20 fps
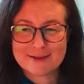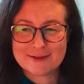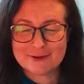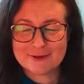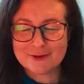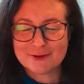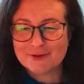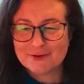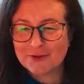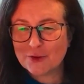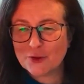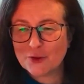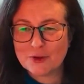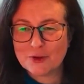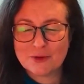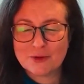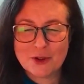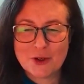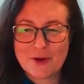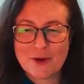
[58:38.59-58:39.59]
Or
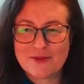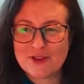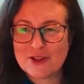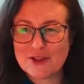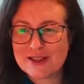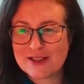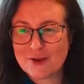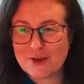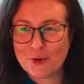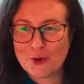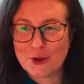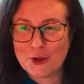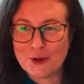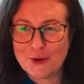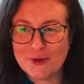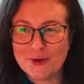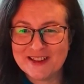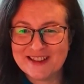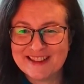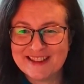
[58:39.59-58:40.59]
for whoever is your
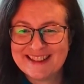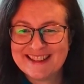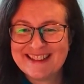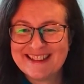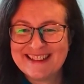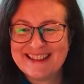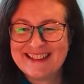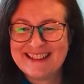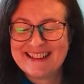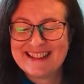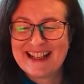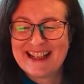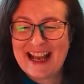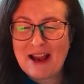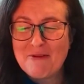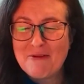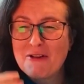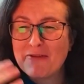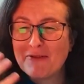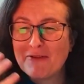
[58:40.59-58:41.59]
who,
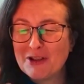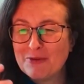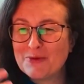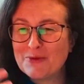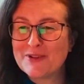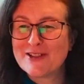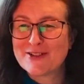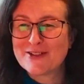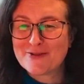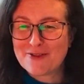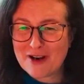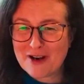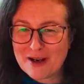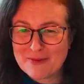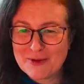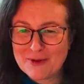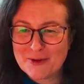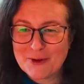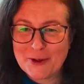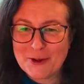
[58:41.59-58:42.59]
however you would
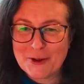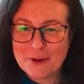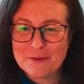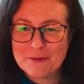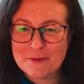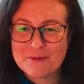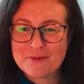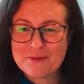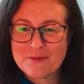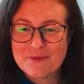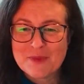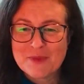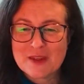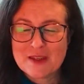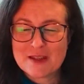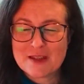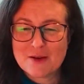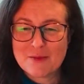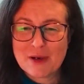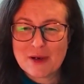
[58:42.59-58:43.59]
describe your who.
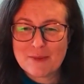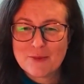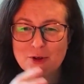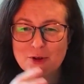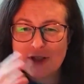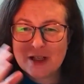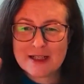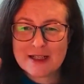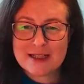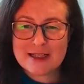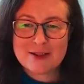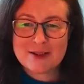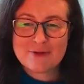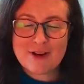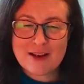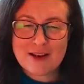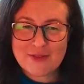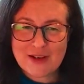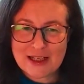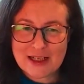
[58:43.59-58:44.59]
So my product is
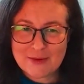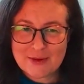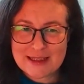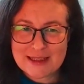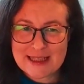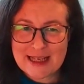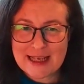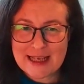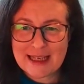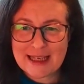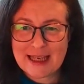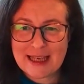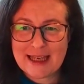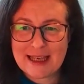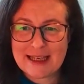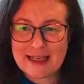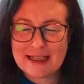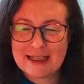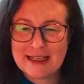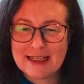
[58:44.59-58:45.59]
great value at
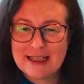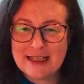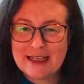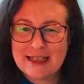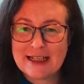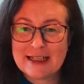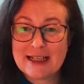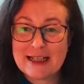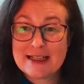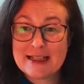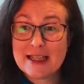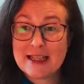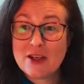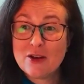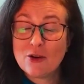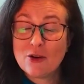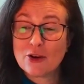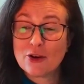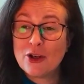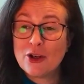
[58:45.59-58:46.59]
10K. And let's say you
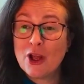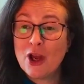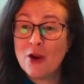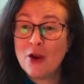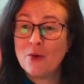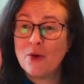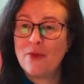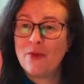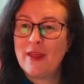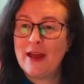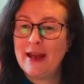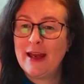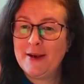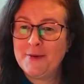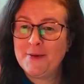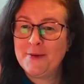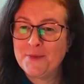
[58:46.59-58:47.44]
got a no on that.